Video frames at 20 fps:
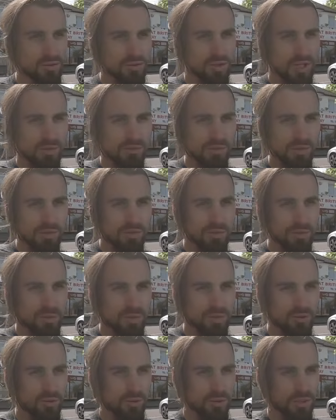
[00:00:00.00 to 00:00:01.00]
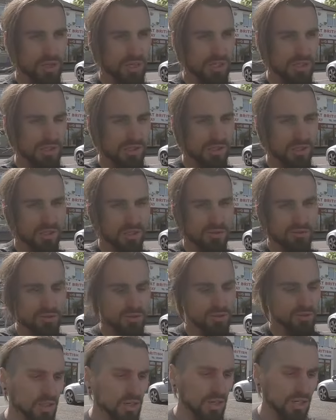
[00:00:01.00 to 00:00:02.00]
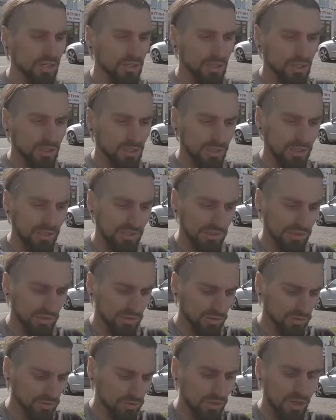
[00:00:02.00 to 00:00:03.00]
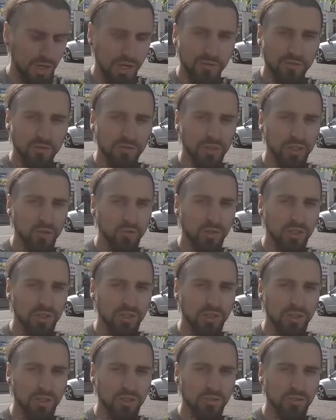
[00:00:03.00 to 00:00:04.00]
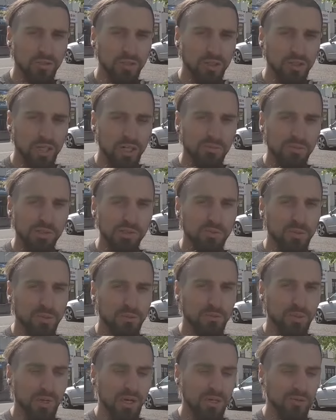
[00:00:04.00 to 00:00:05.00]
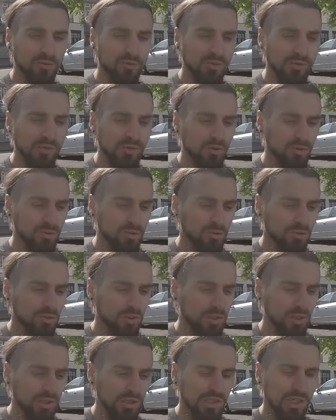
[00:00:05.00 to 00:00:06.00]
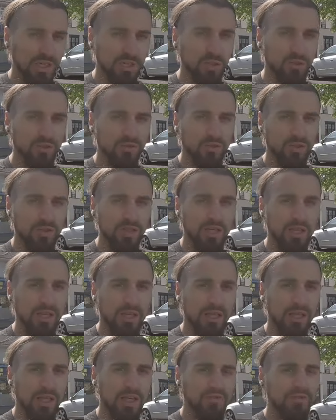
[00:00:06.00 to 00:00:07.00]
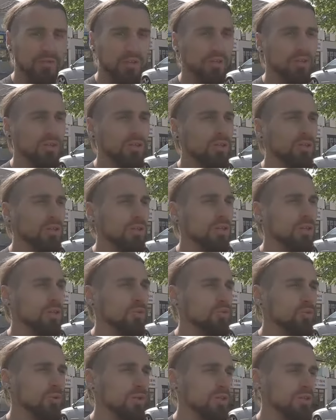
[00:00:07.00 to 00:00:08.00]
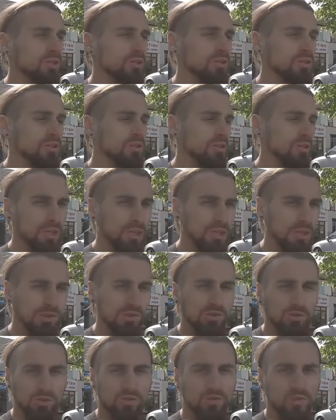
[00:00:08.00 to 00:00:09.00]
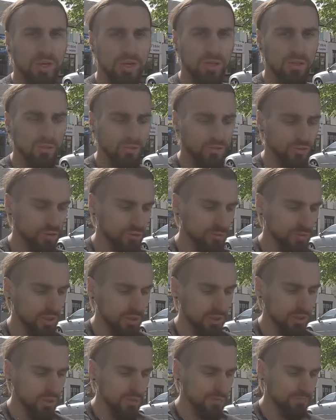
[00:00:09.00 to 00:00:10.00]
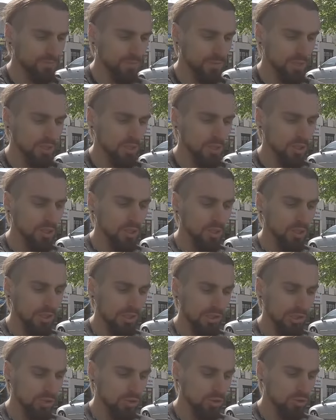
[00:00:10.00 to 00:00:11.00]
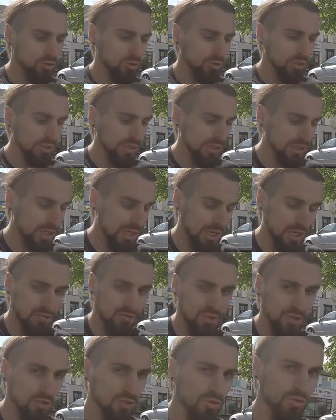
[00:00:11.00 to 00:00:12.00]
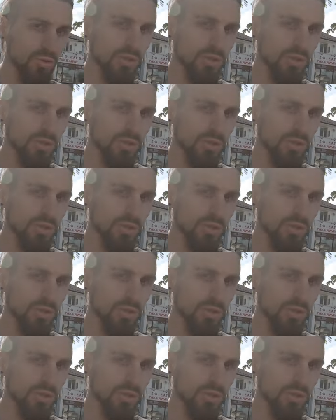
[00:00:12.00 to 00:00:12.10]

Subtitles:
grams compared to last time. I think this is roughly 100 grams per pound, so you know, it is kind of on that level where it's good value for money. So let's dive into